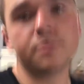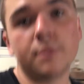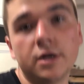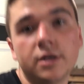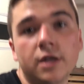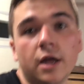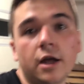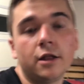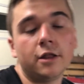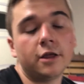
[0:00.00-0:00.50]

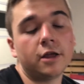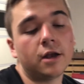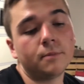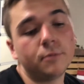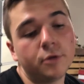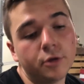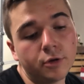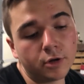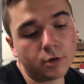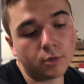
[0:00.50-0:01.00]
daily, and I'm
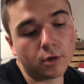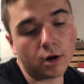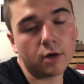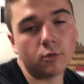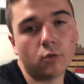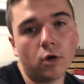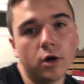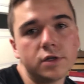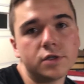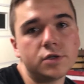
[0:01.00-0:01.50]
doing what I
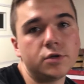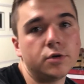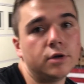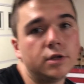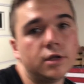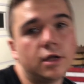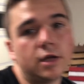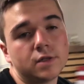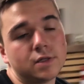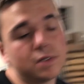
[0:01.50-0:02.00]
want to it, and
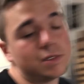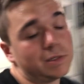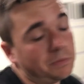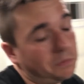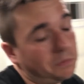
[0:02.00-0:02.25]
that's.